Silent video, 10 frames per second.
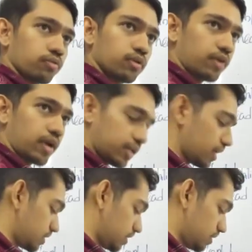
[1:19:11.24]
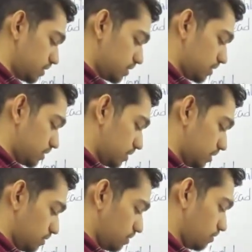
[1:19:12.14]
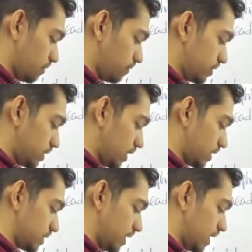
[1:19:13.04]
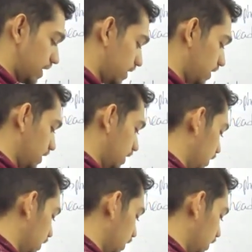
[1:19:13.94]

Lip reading: Of the fatty acid, what we say as the head